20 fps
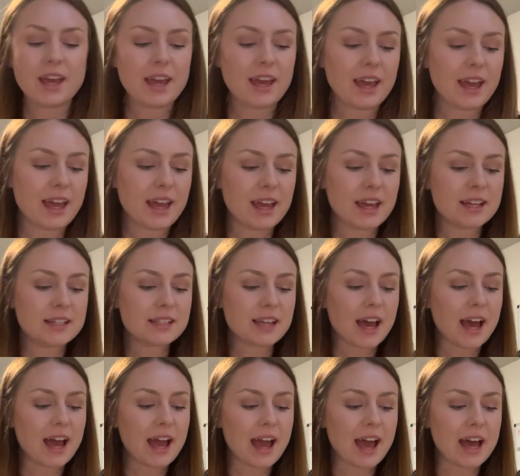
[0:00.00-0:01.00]
and I
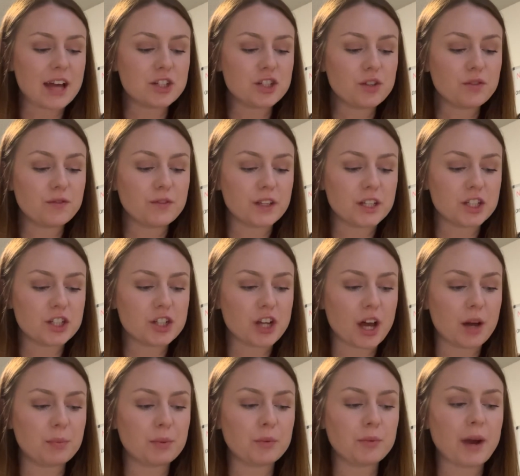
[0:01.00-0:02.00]
had you finish
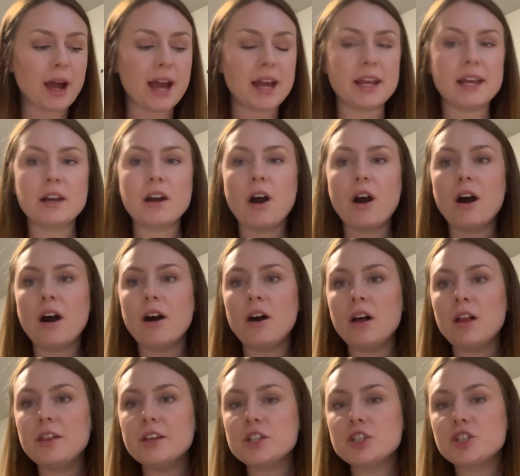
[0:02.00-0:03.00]
up writing all
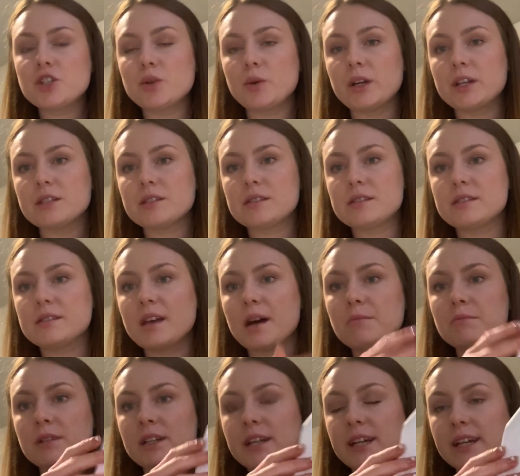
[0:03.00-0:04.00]
the short
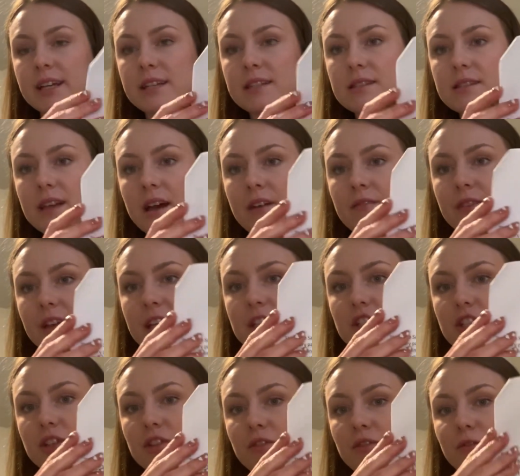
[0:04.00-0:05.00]
summaries of each
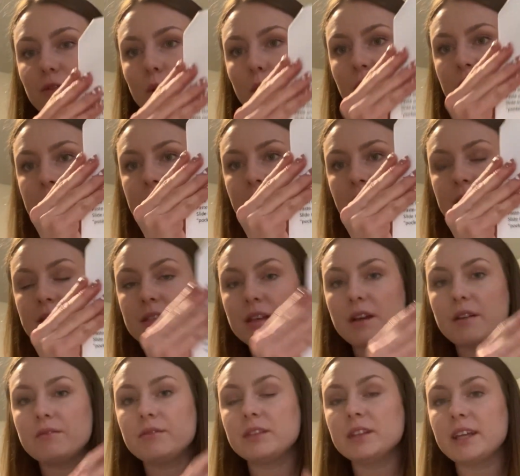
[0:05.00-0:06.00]
of the 4 Saints
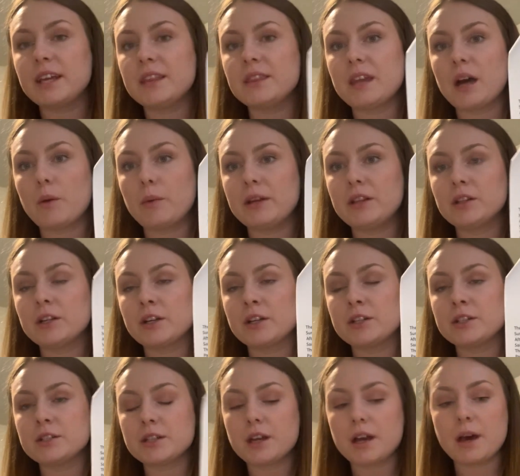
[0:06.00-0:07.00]
of Lent that we
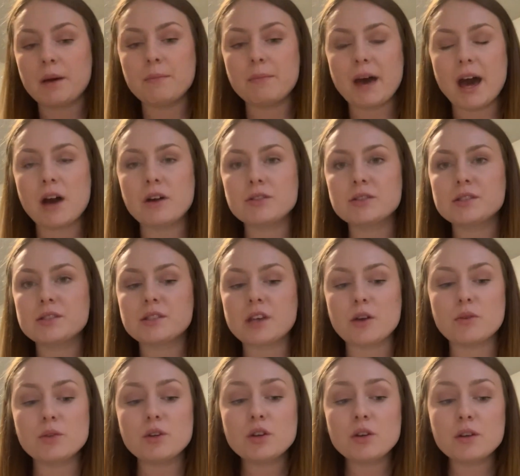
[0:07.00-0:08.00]
learned about. So
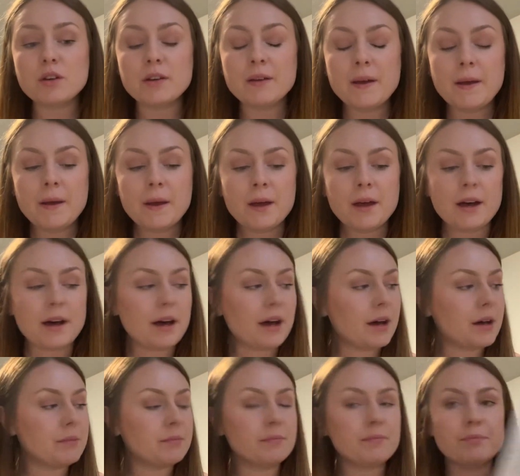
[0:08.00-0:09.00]
your
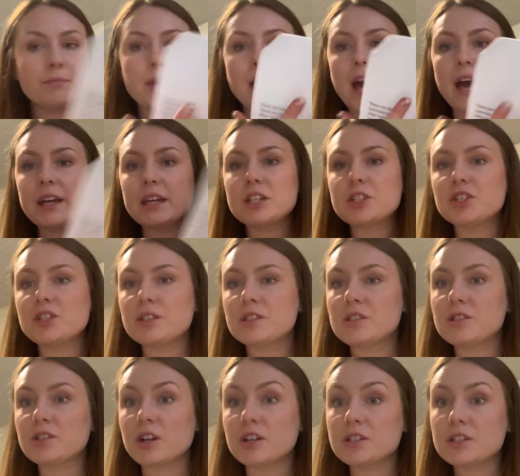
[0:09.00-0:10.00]
packet should
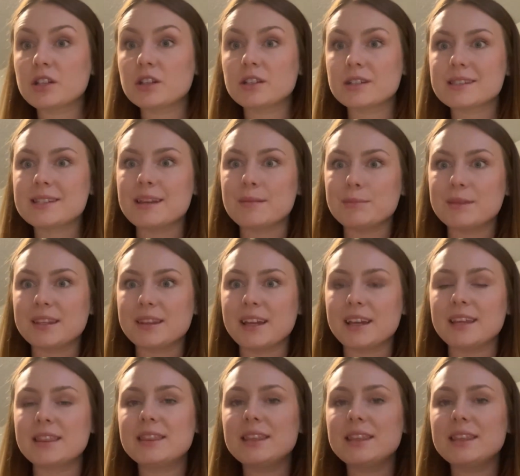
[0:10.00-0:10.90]
start to look something like